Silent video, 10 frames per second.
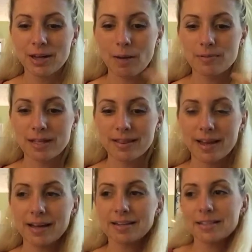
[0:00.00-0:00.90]
update
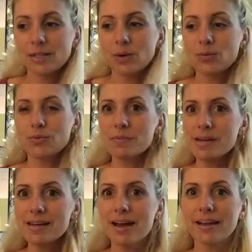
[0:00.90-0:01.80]
that. So for
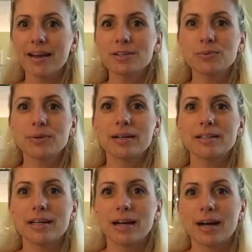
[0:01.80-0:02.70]
me, I guess
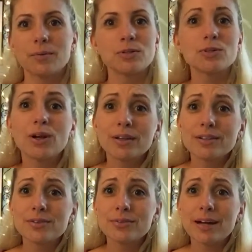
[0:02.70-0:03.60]
what I would
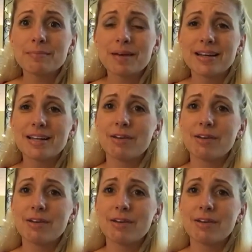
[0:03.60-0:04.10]
strongly recommend,